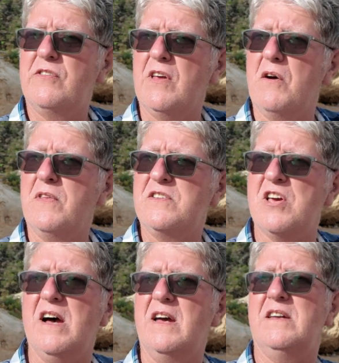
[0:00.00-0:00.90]
So the
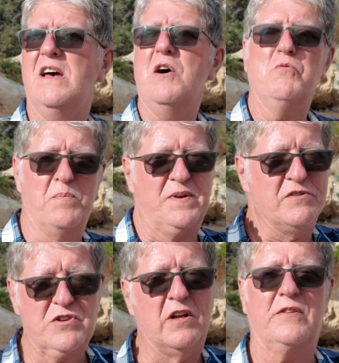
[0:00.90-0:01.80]
tide will
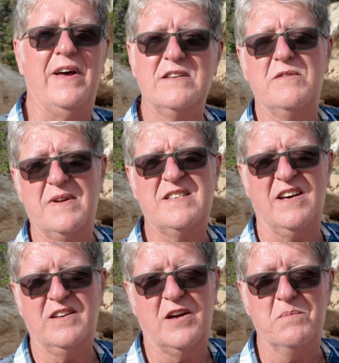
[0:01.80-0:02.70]
produce a lot of energy when tide